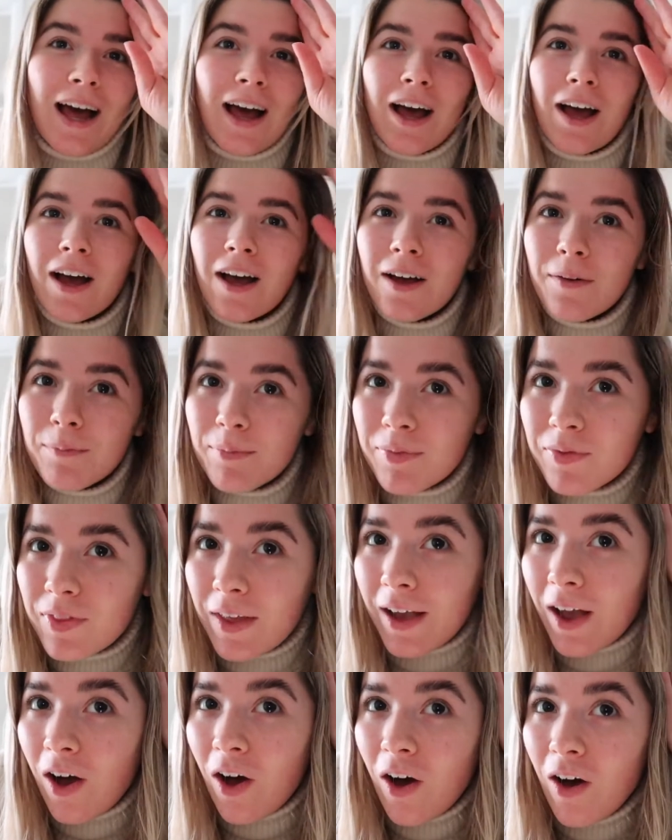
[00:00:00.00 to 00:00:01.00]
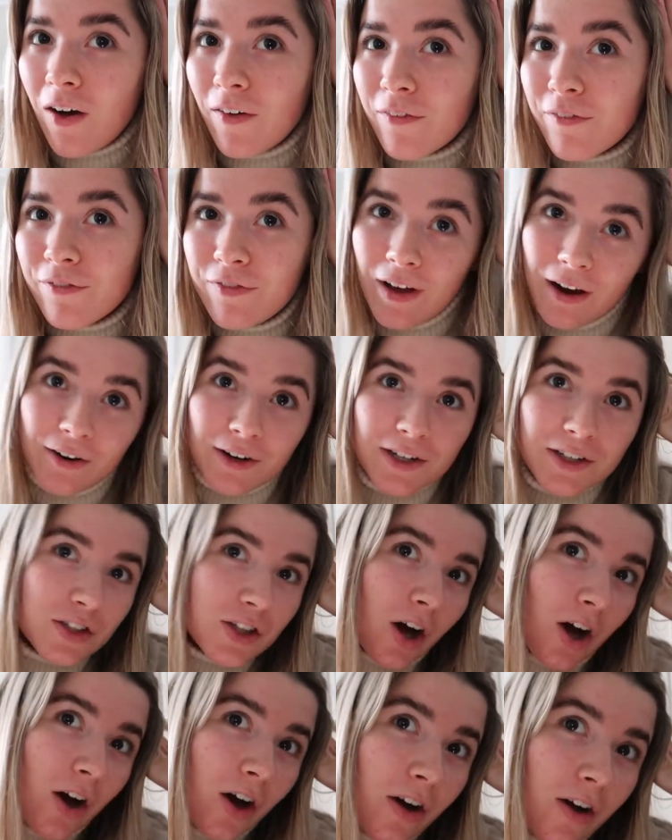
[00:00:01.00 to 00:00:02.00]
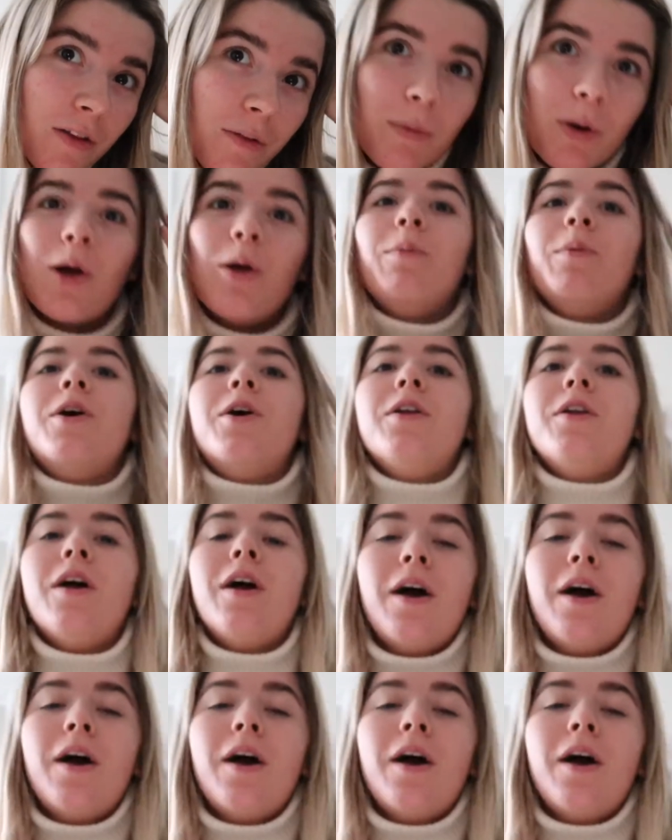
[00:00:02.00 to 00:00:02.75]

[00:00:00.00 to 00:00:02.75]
Um, they are very dark at the moment.